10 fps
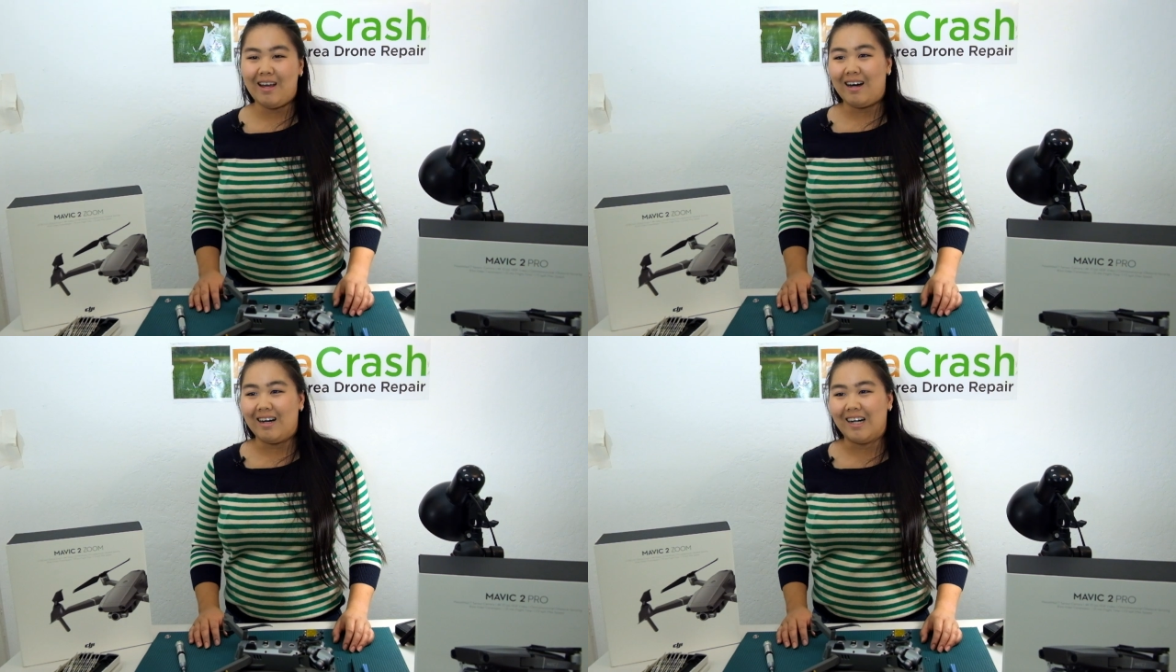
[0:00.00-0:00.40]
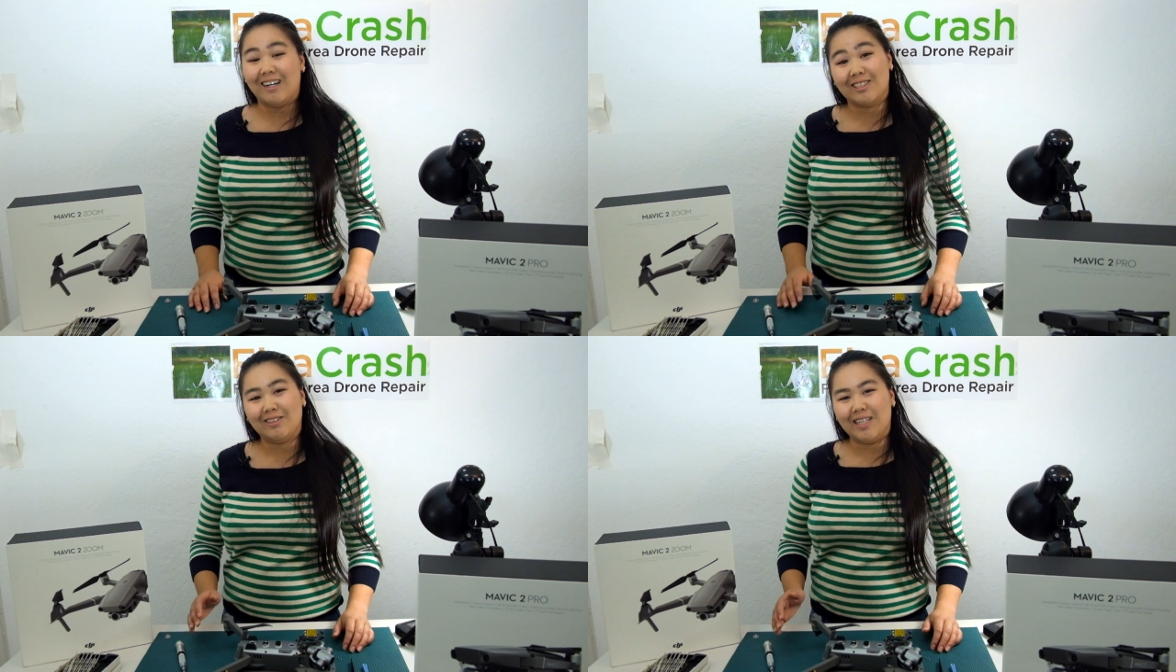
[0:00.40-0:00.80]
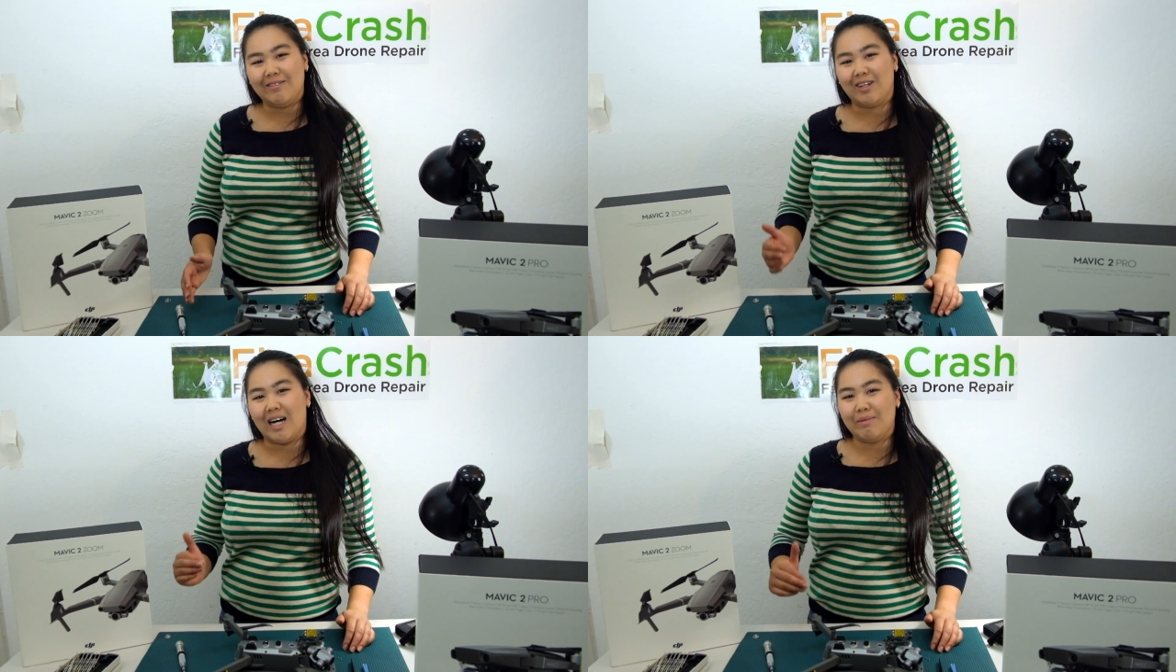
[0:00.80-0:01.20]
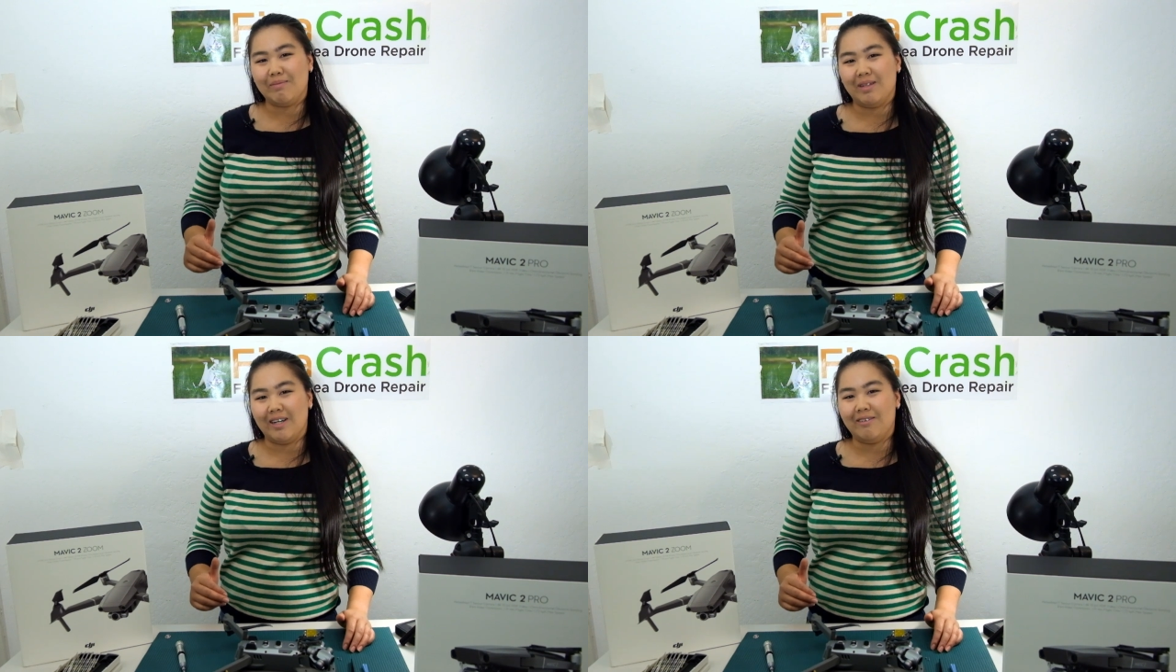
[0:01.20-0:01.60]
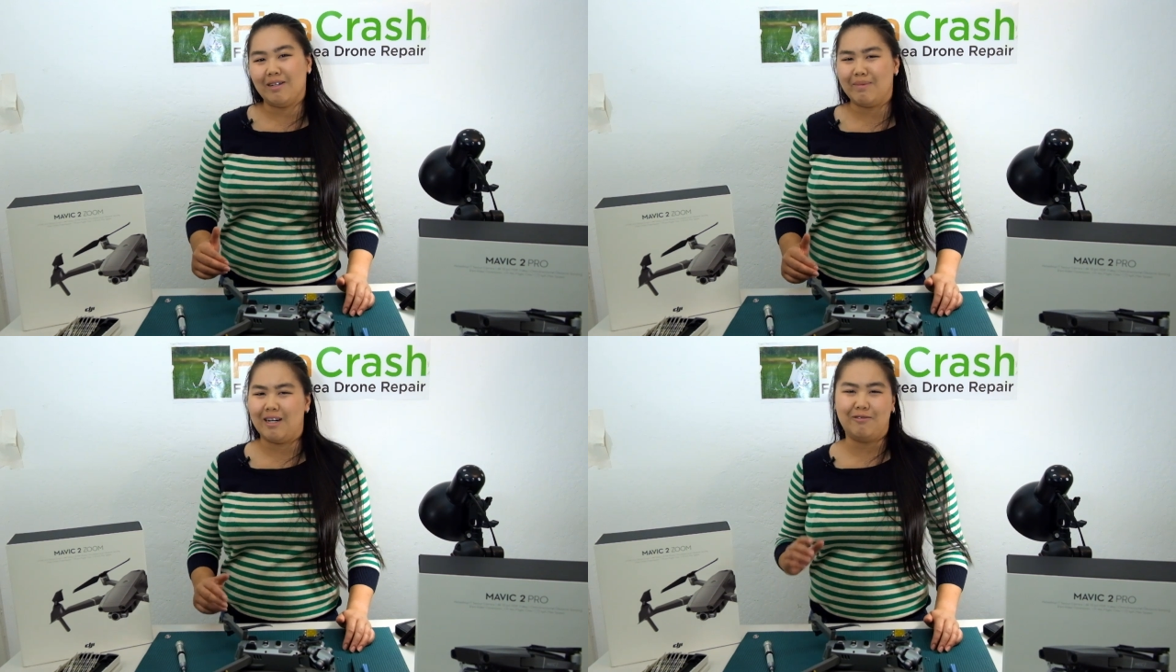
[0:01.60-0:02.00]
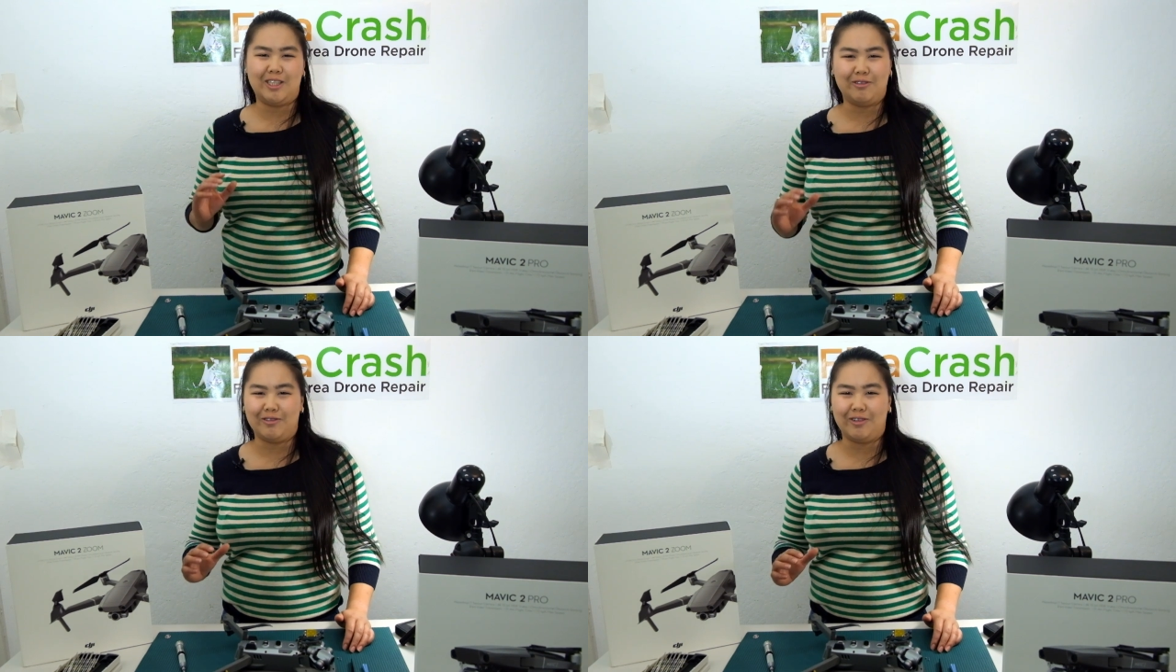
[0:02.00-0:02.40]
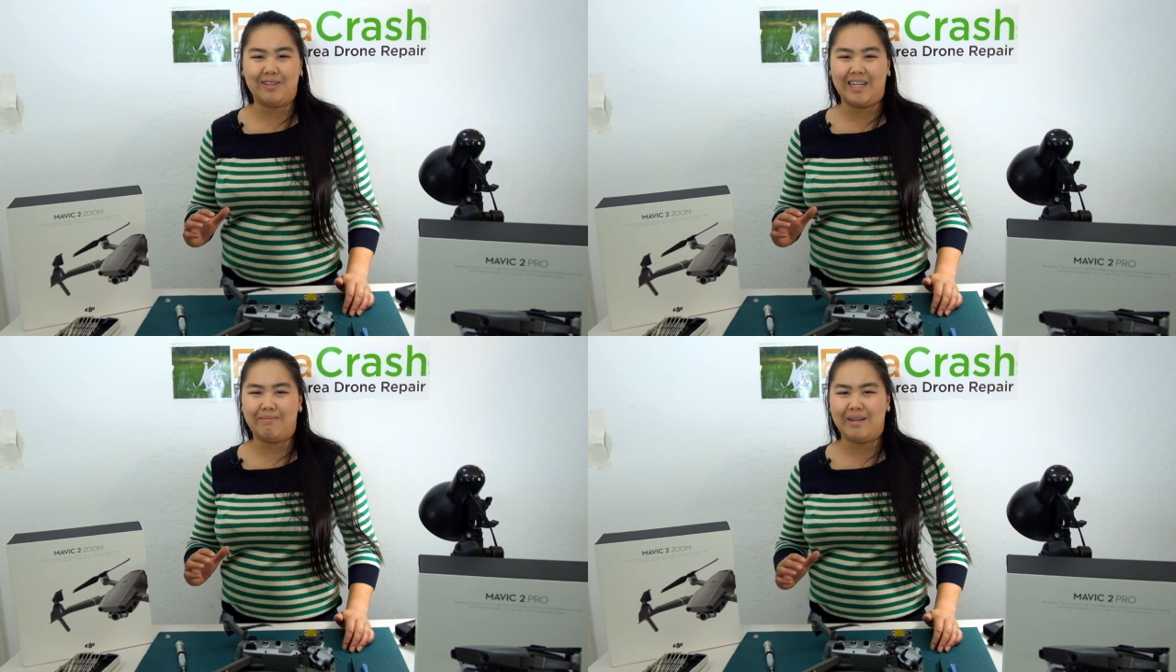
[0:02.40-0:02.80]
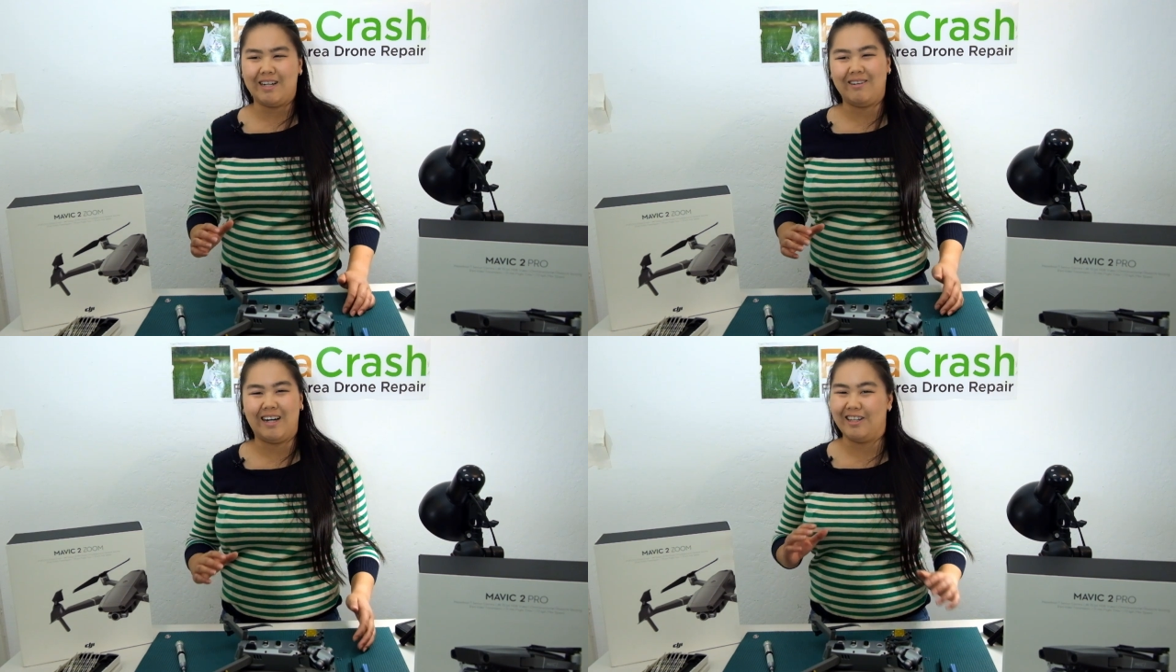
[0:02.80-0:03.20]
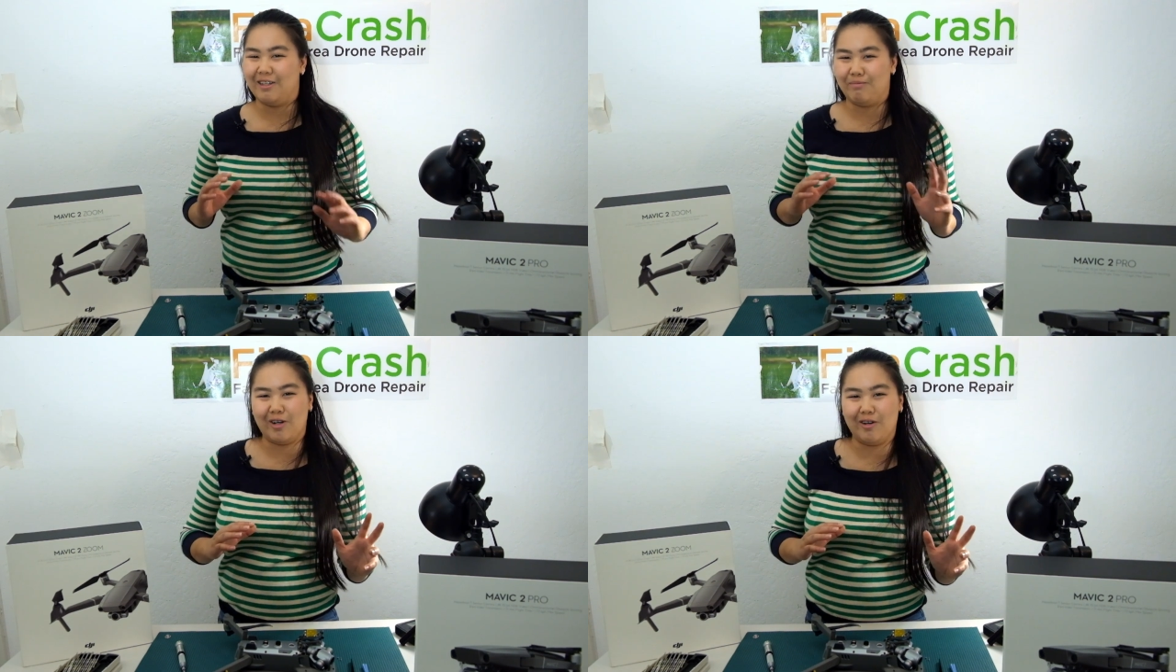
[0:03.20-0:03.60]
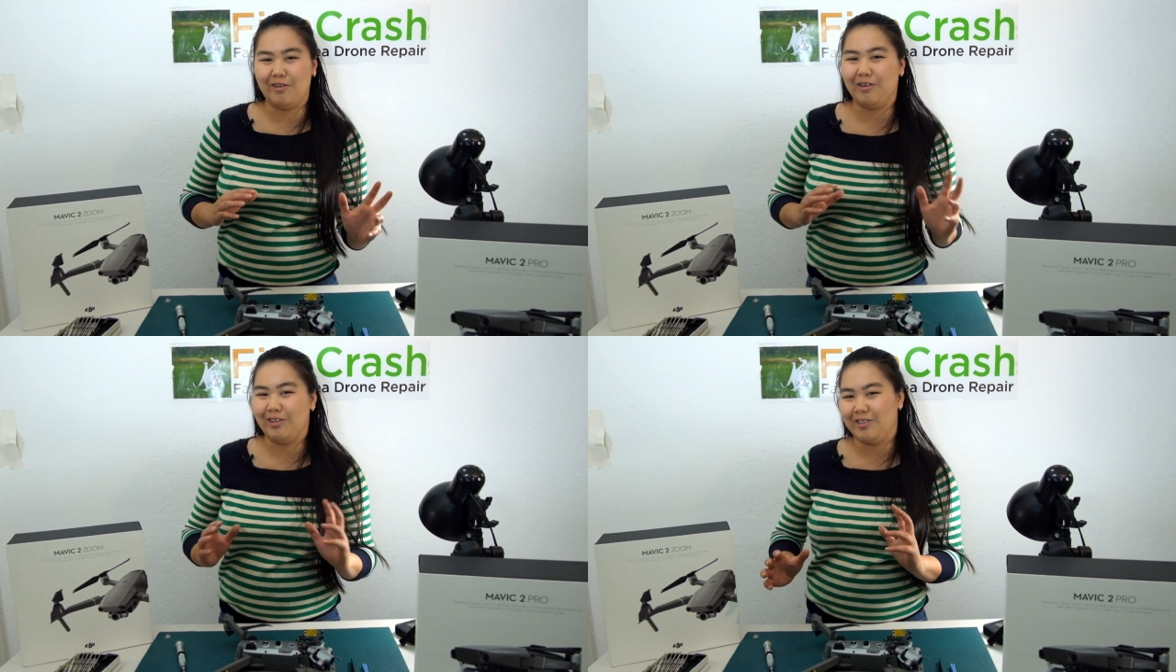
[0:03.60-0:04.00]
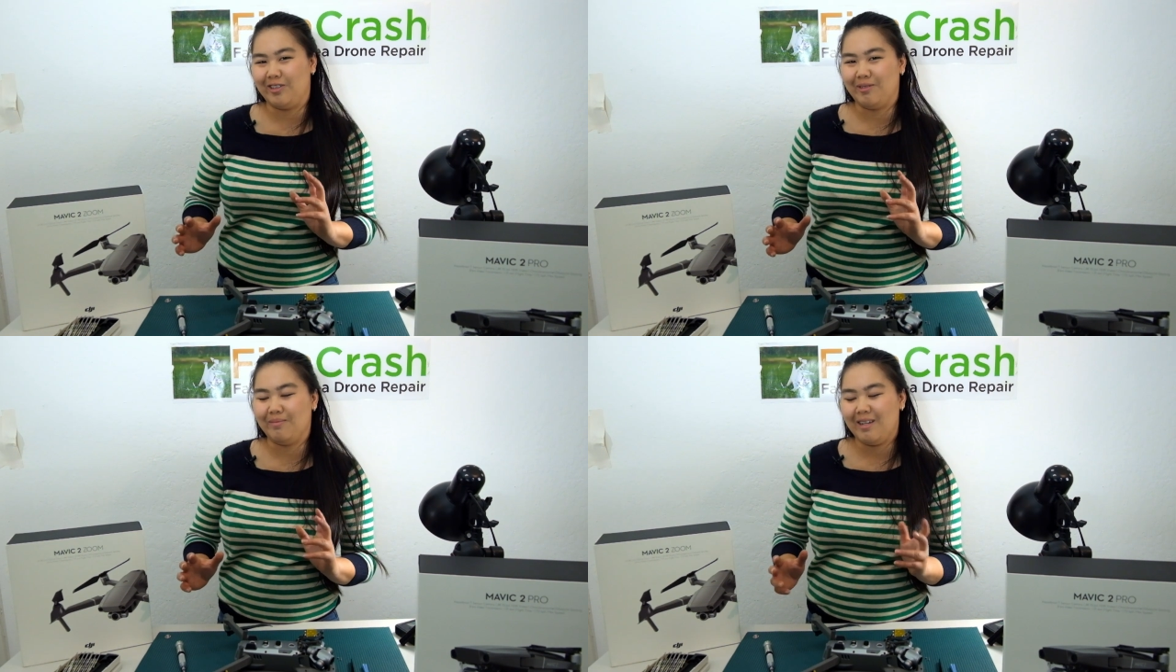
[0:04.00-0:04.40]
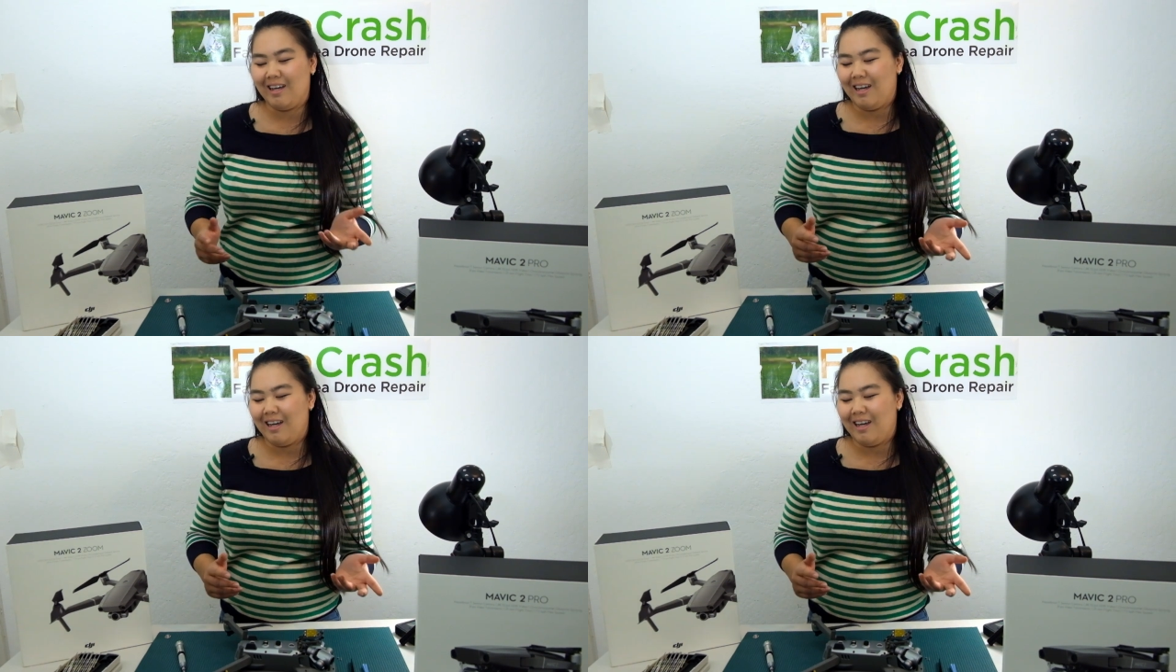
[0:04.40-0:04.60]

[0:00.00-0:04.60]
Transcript: Uh, also, leave a comment below about which drone you like better, either the Pro or the Zoom.